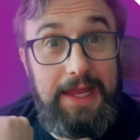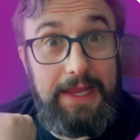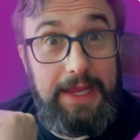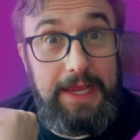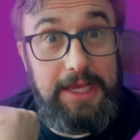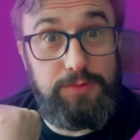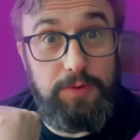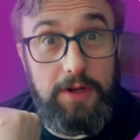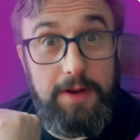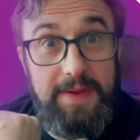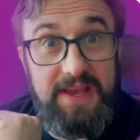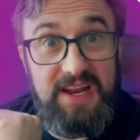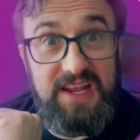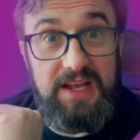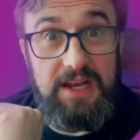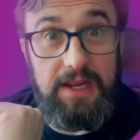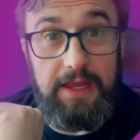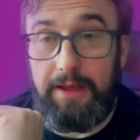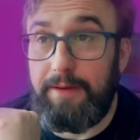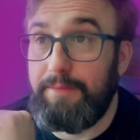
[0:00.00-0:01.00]
Here's one I made
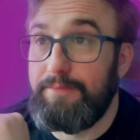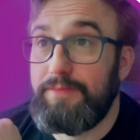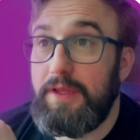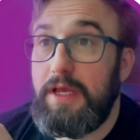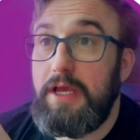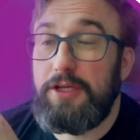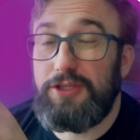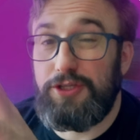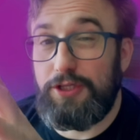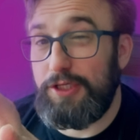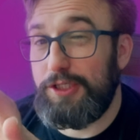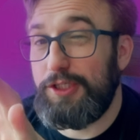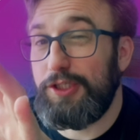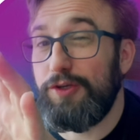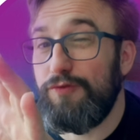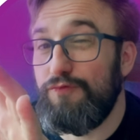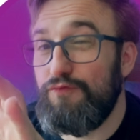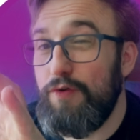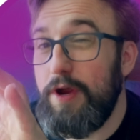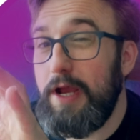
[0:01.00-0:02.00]
earlier. So this is
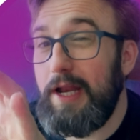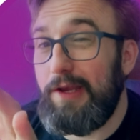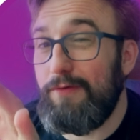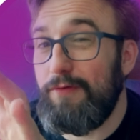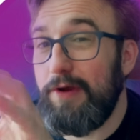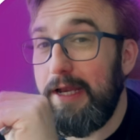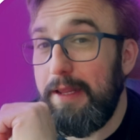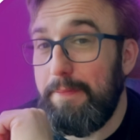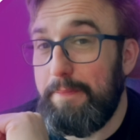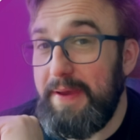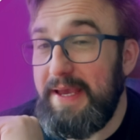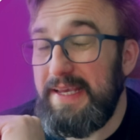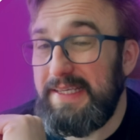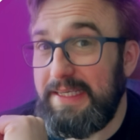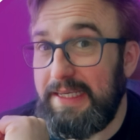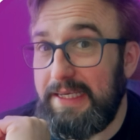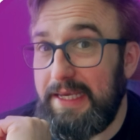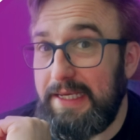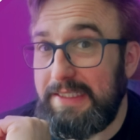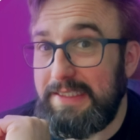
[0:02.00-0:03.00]
a really
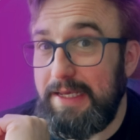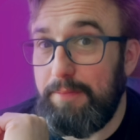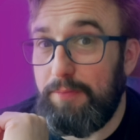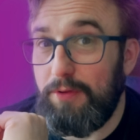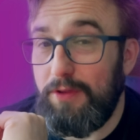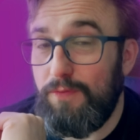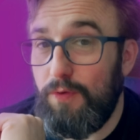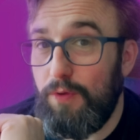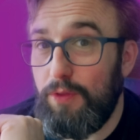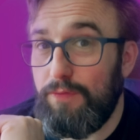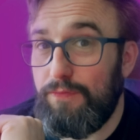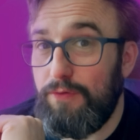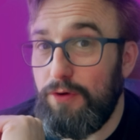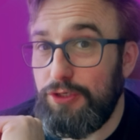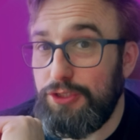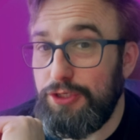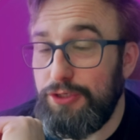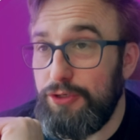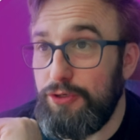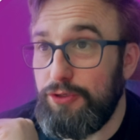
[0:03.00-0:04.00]
basic example of what the
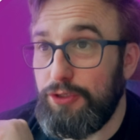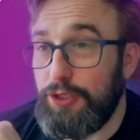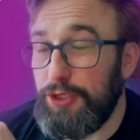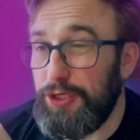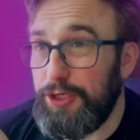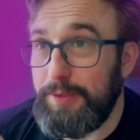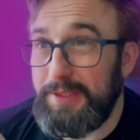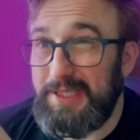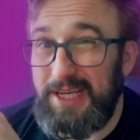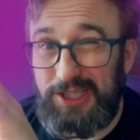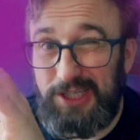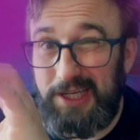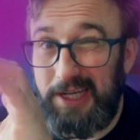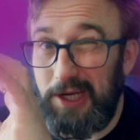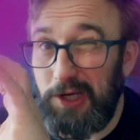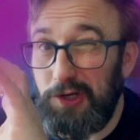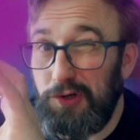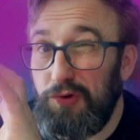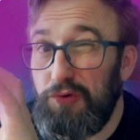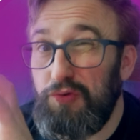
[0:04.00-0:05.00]
function node can do. It's actually
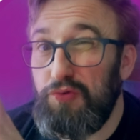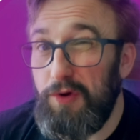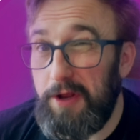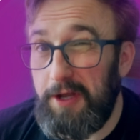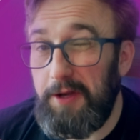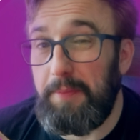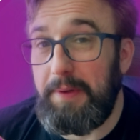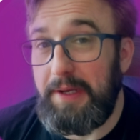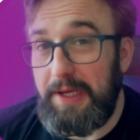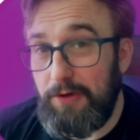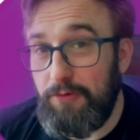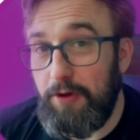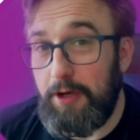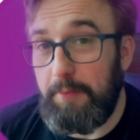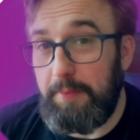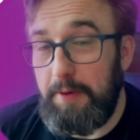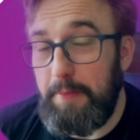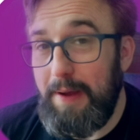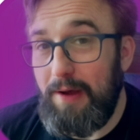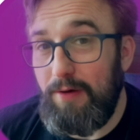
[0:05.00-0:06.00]
incredibly
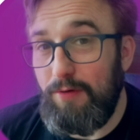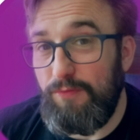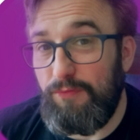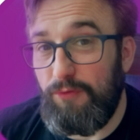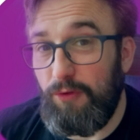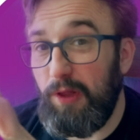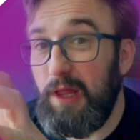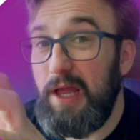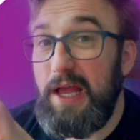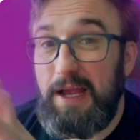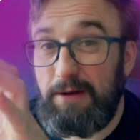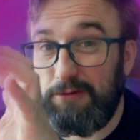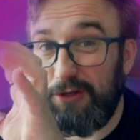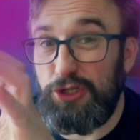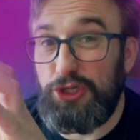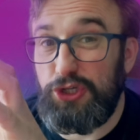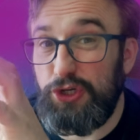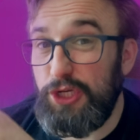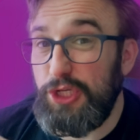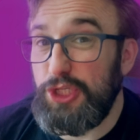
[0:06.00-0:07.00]
powerful. I'm going
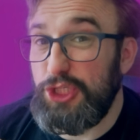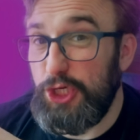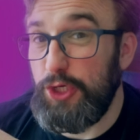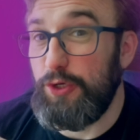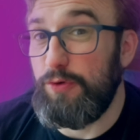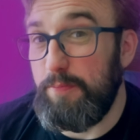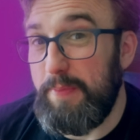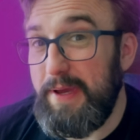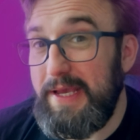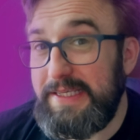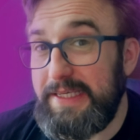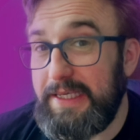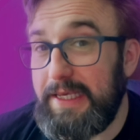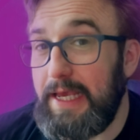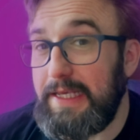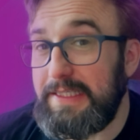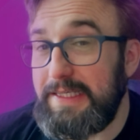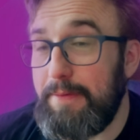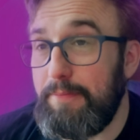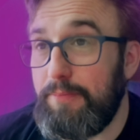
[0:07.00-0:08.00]
to show you two basic
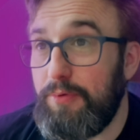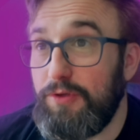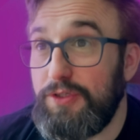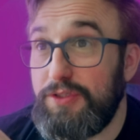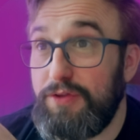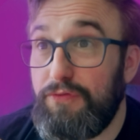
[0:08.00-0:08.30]
examples.